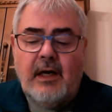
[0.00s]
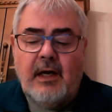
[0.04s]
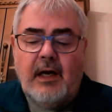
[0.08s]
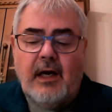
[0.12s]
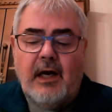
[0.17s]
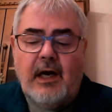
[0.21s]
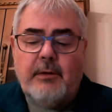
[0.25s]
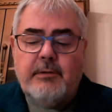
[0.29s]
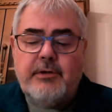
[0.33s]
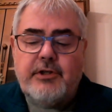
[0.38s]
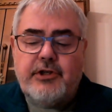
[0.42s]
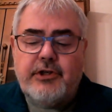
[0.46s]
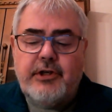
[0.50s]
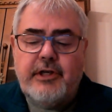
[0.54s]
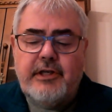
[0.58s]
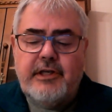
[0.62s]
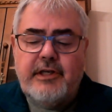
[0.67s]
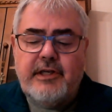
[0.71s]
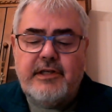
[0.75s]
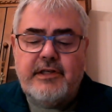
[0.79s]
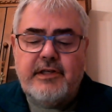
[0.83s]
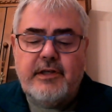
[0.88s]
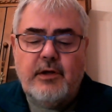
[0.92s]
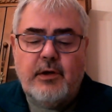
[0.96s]
I was treated
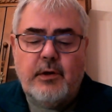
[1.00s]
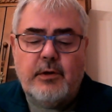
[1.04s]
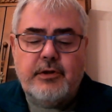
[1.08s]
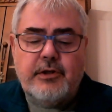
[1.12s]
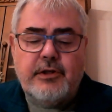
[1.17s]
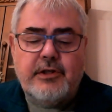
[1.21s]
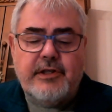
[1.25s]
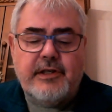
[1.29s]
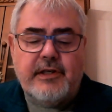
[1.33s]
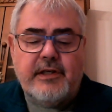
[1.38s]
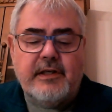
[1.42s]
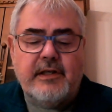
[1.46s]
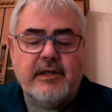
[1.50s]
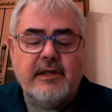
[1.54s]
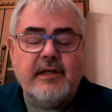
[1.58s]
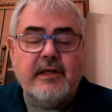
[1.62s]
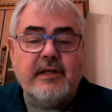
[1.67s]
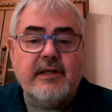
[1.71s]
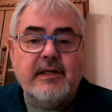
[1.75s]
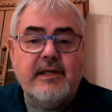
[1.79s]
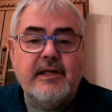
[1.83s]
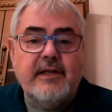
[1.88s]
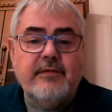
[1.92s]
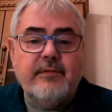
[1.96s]
as an oddity and
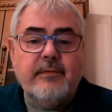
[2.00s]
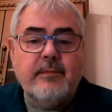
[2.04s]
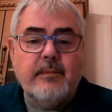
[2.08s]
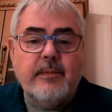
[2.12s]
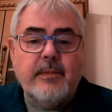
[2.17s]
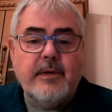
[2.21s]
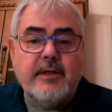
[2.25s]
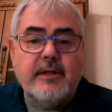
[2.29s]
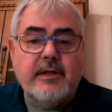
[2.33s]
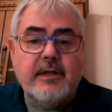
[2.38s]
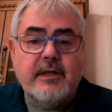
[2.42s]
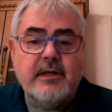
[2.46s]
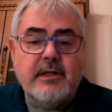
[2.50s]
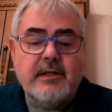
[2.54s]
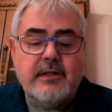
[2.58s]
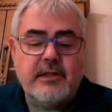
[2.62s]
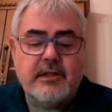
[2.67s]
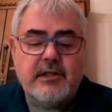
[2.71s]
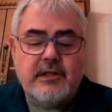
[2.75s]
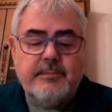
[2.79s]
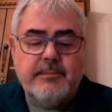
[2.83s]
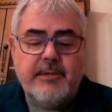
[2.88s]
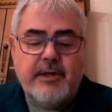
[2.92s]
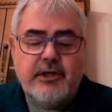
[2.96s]
even with
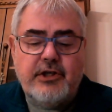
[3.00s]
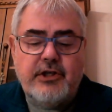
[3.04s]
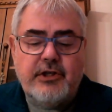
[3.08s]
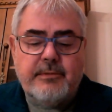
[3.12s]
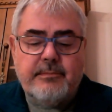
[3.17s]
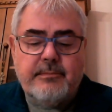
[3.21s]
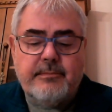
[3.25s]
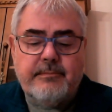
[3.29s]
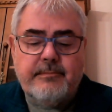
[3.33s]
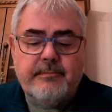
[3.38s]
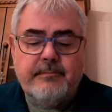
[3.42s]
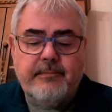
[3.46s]
suspicion.